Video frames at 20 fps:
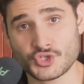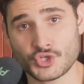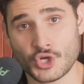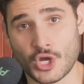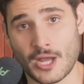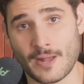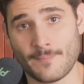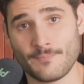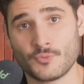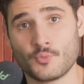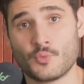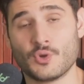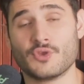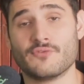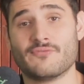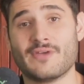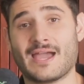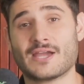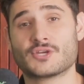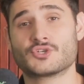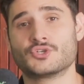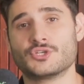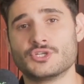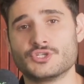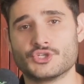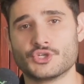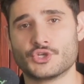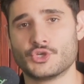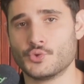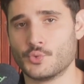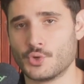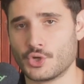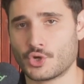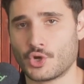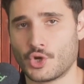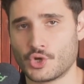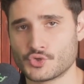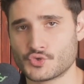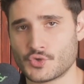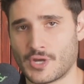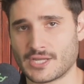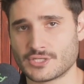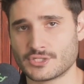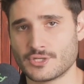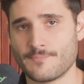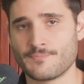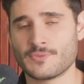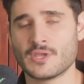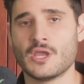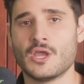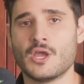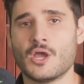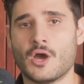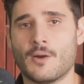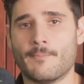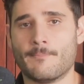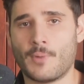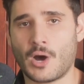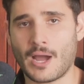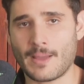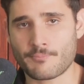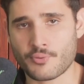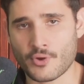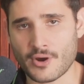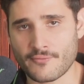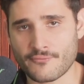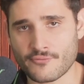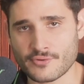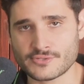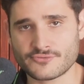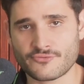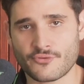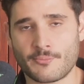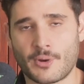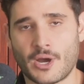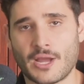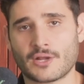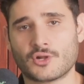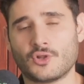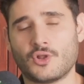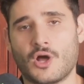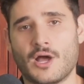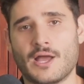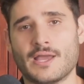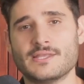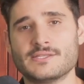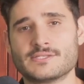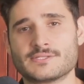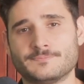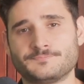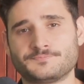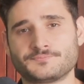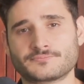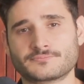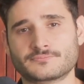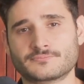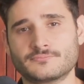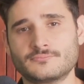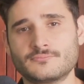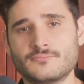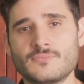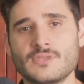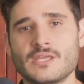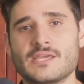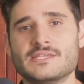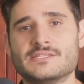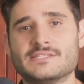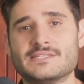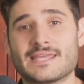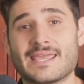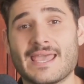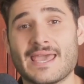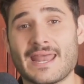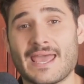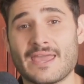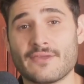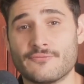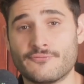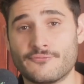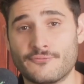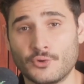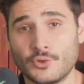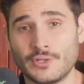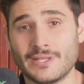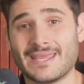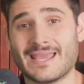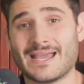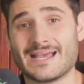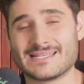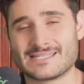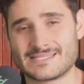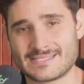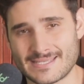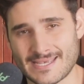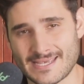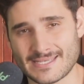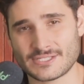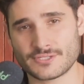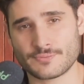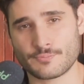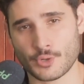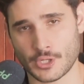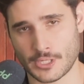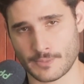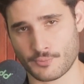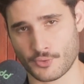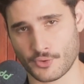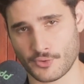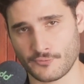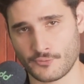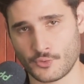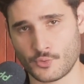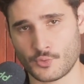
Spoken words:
time when you've actually secured a contract. My preference for my clients is to get a fully assessed pre-approval,